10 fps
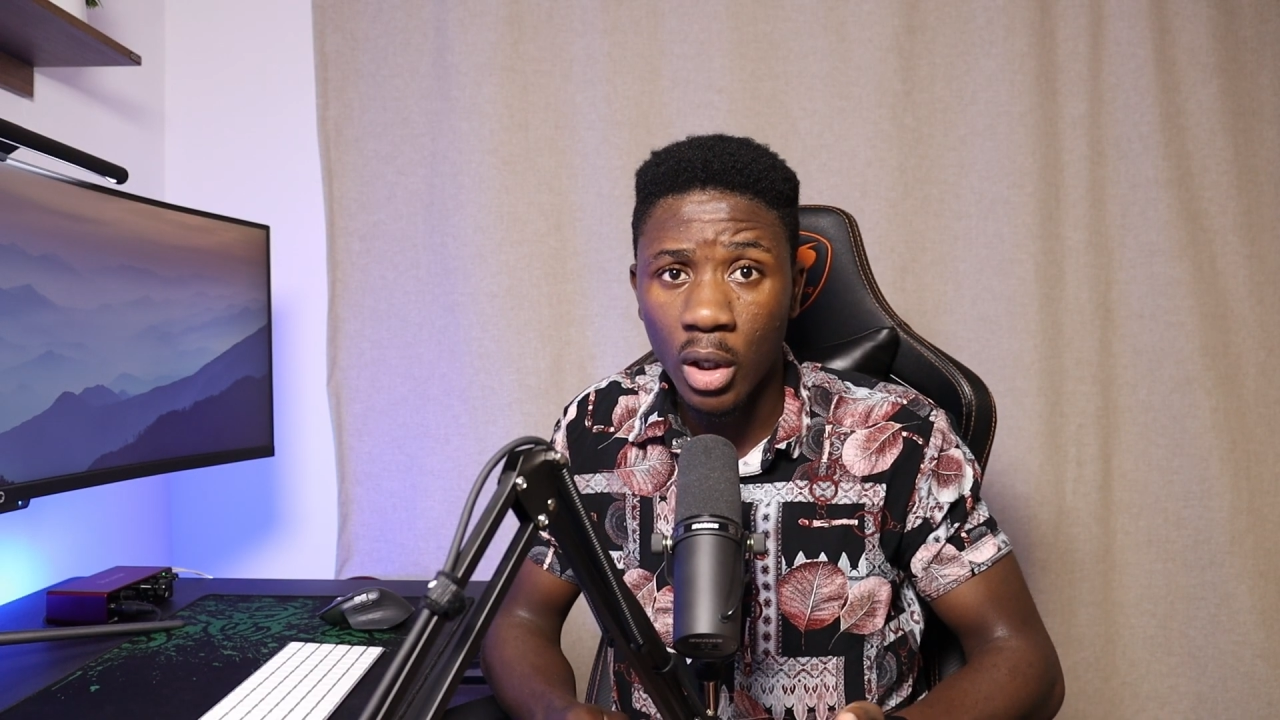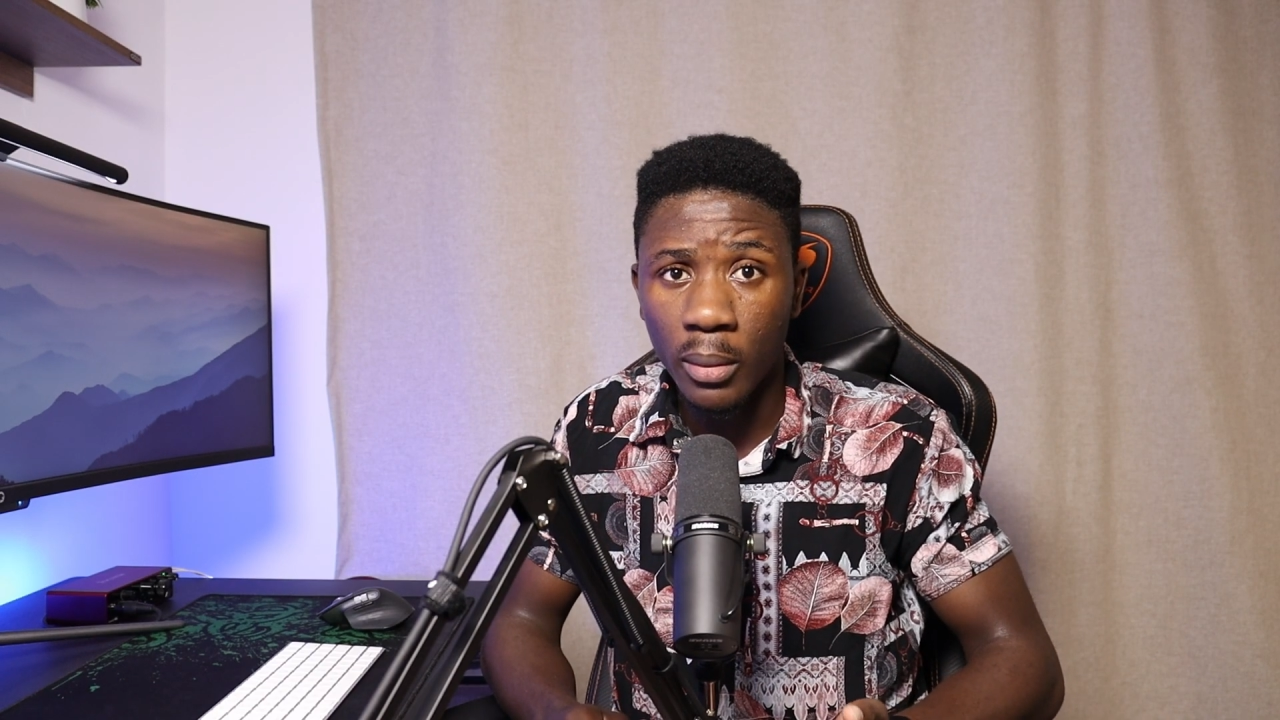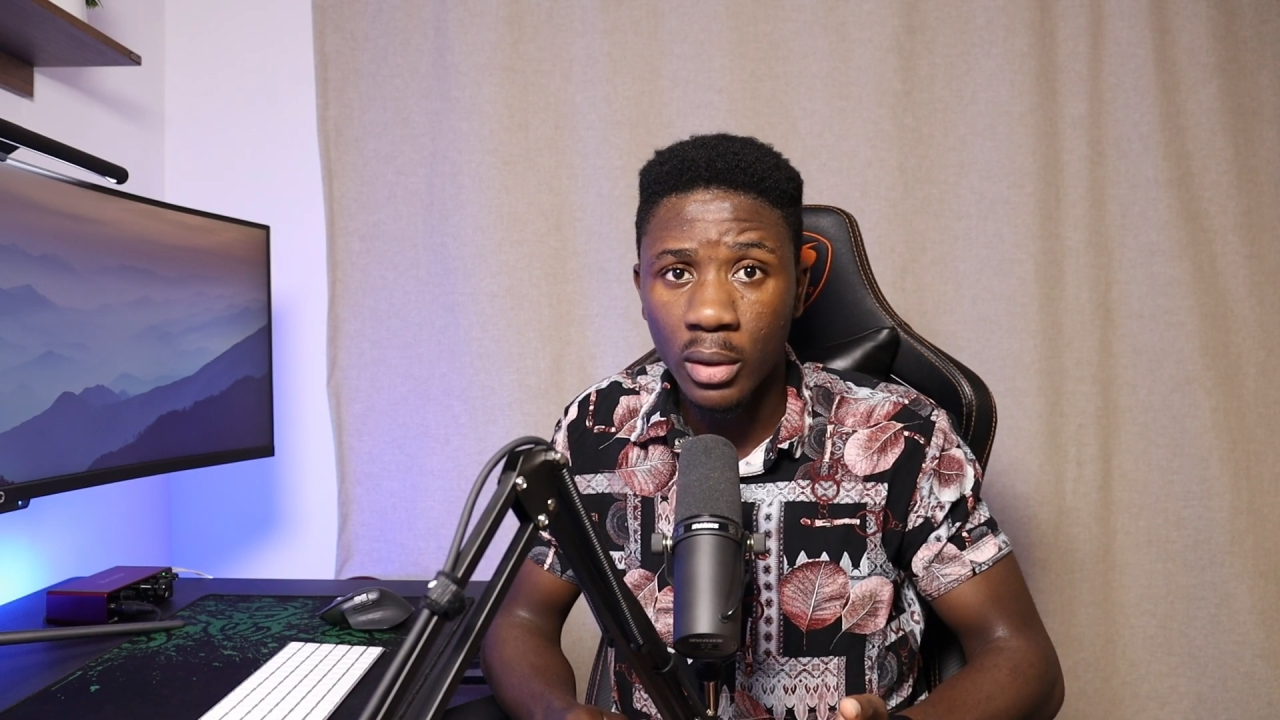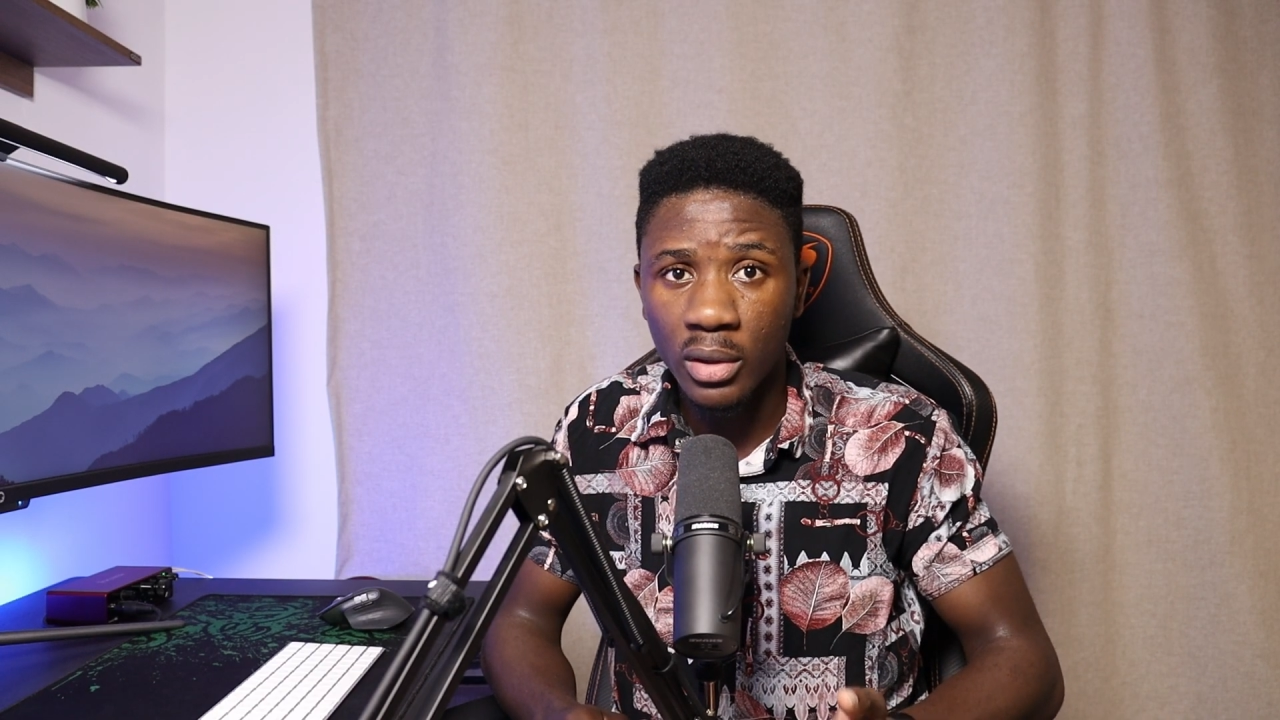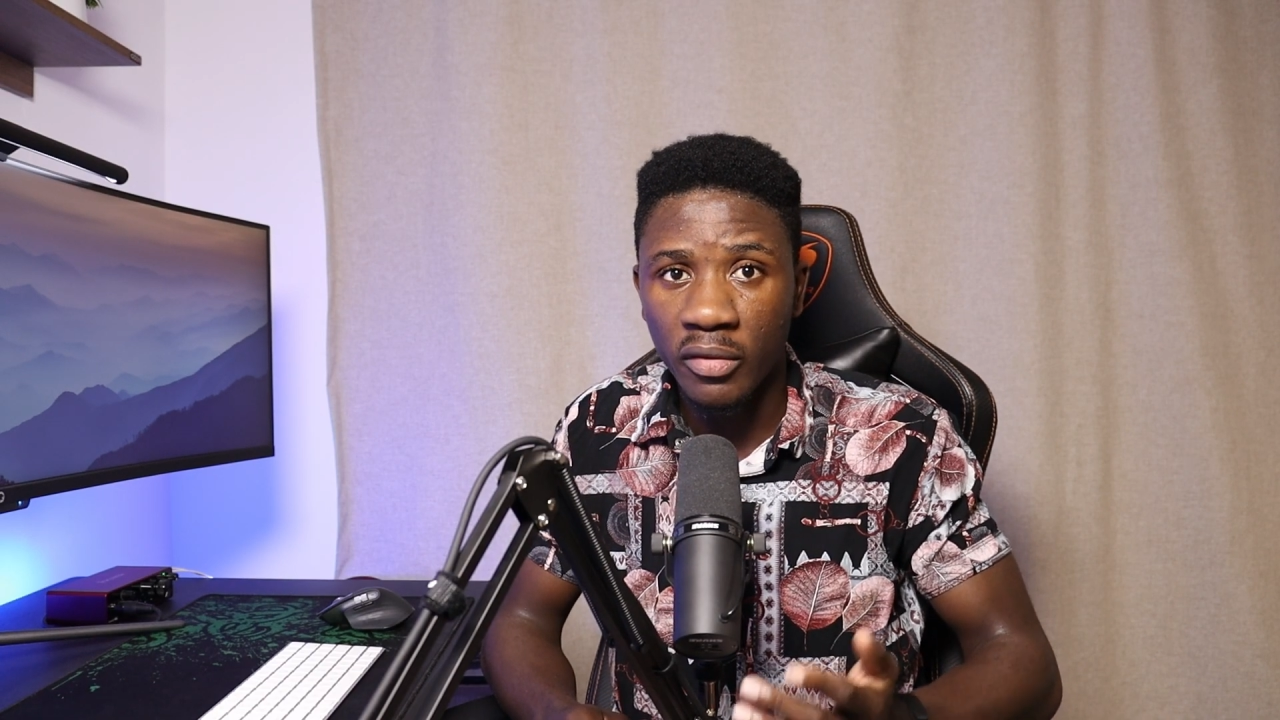
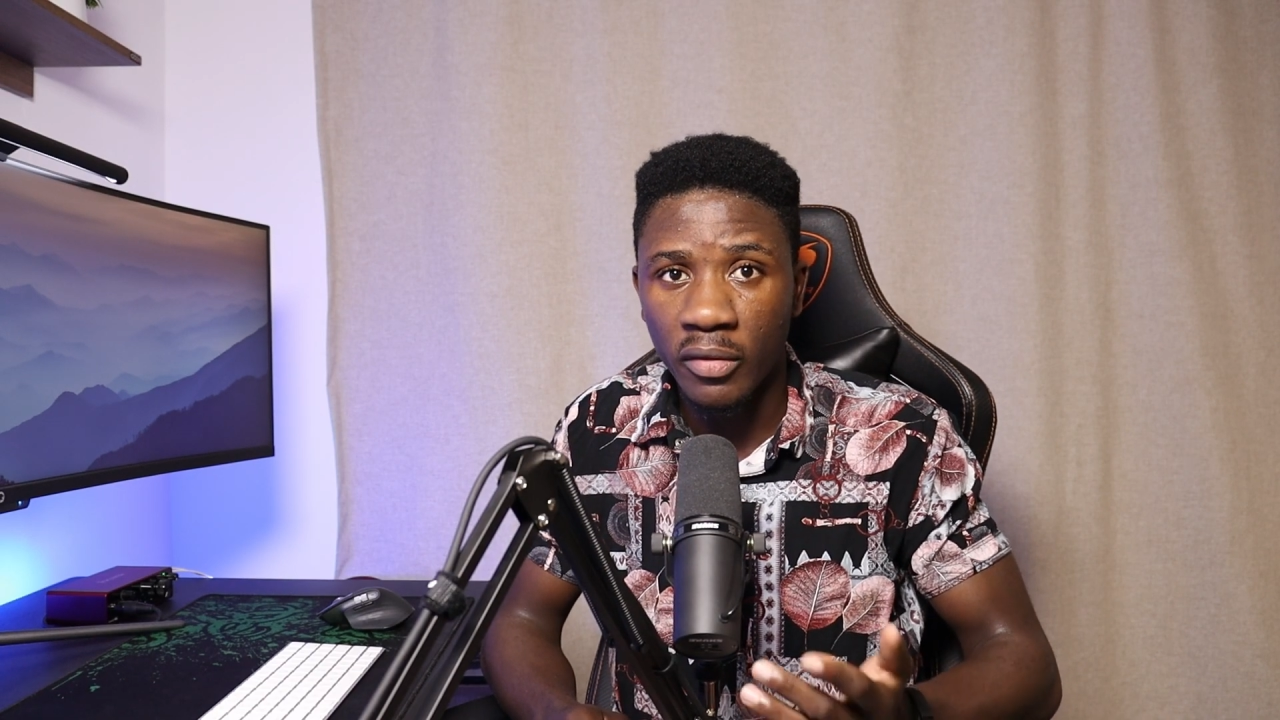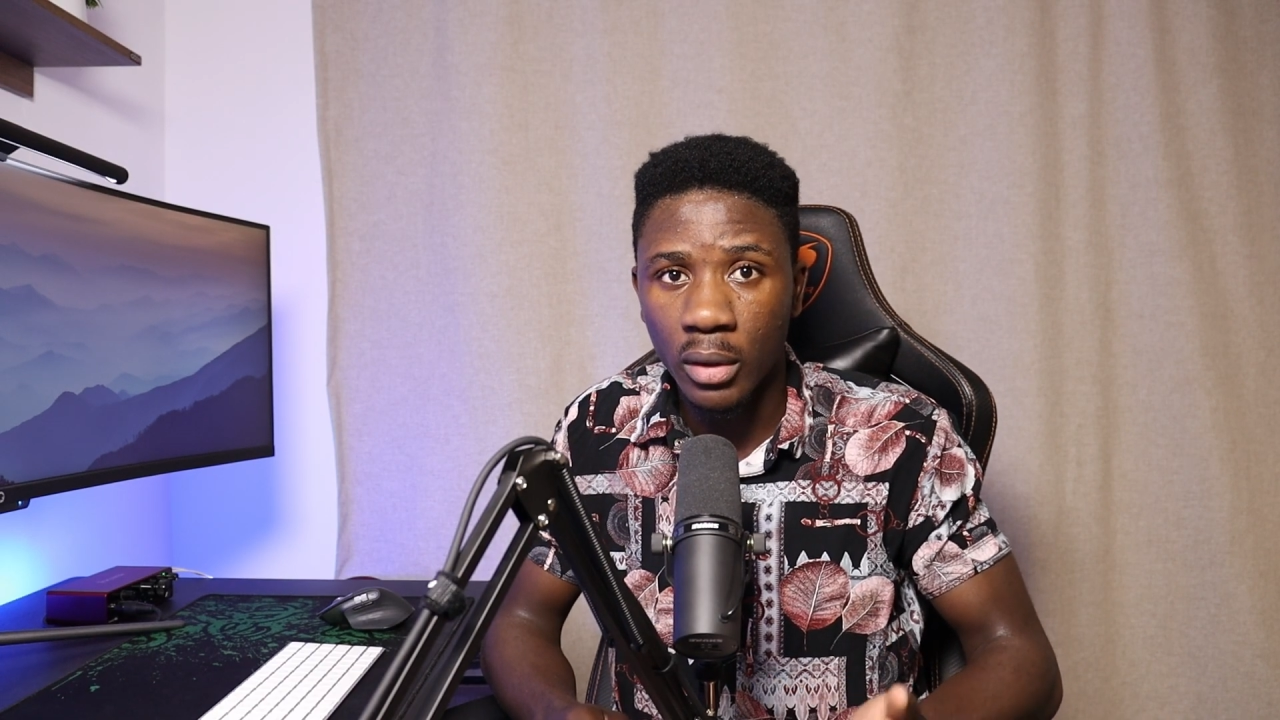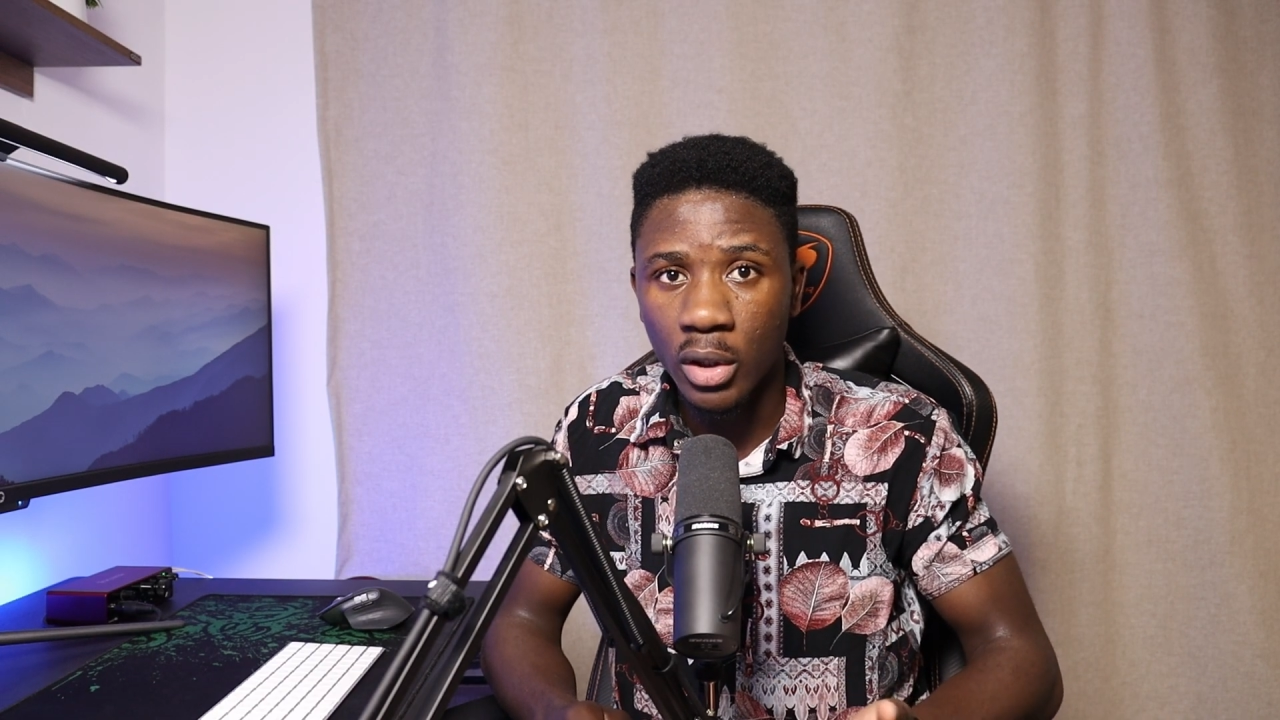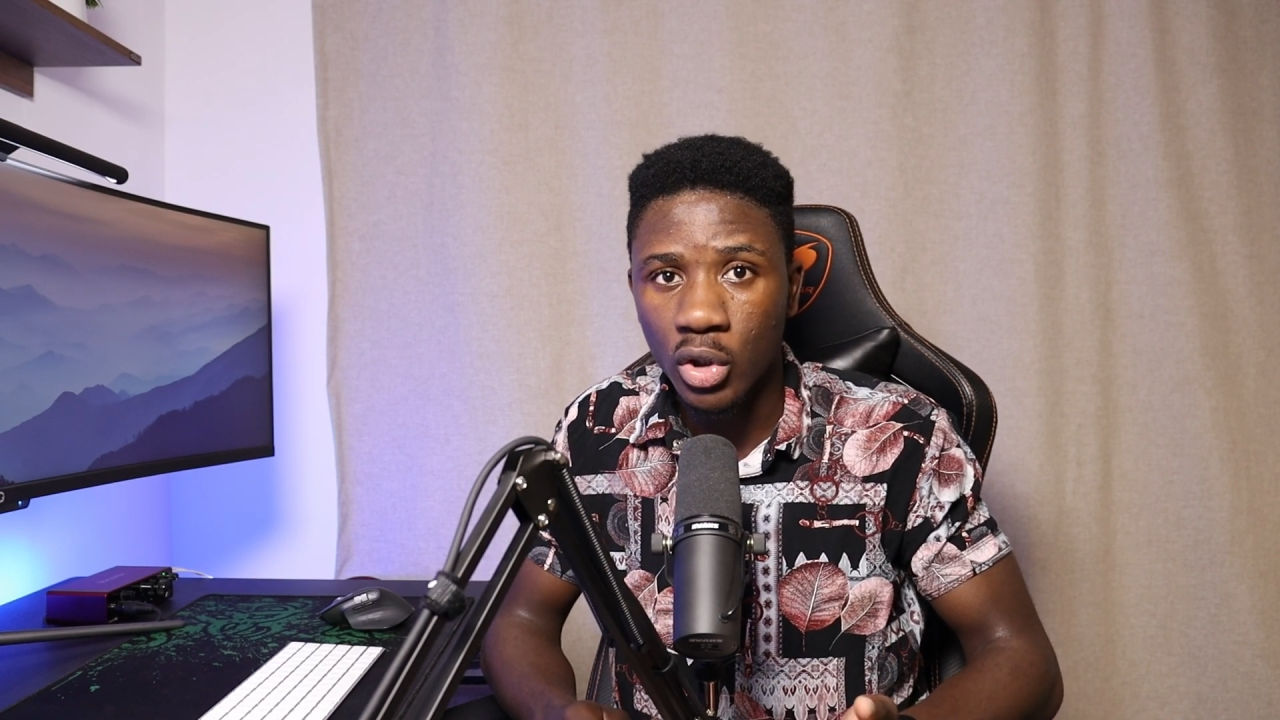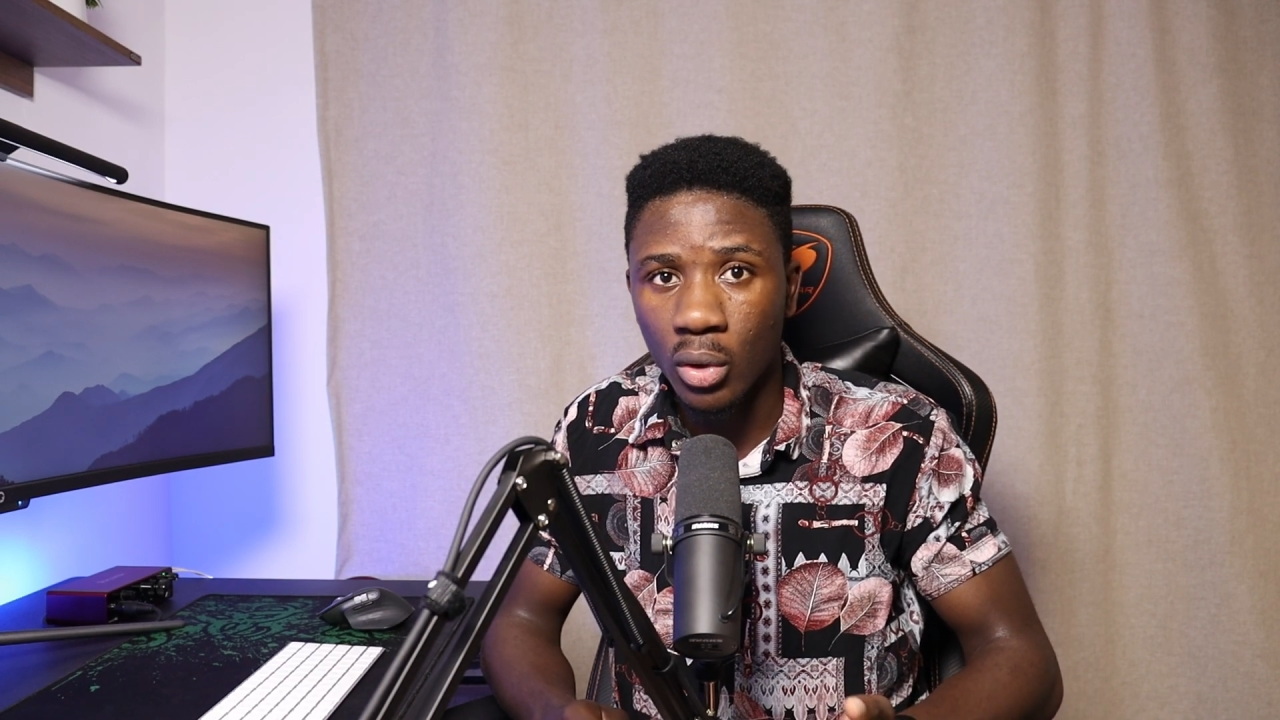about the
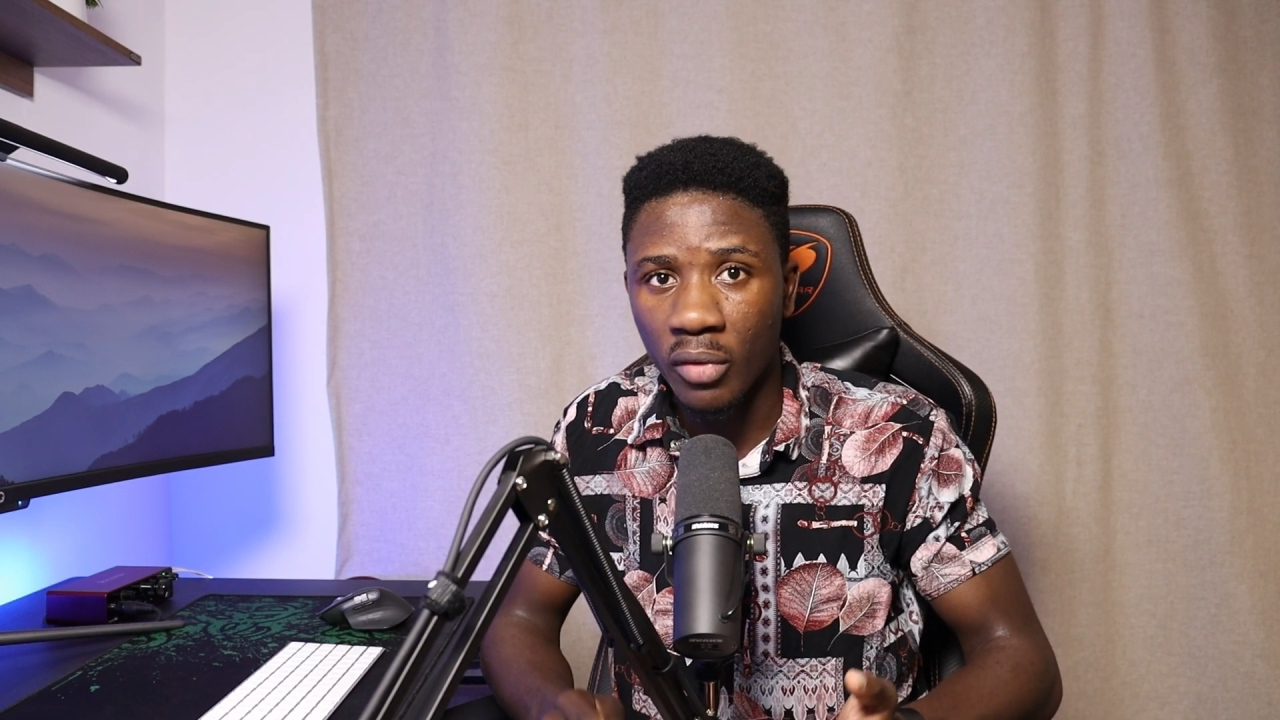foundation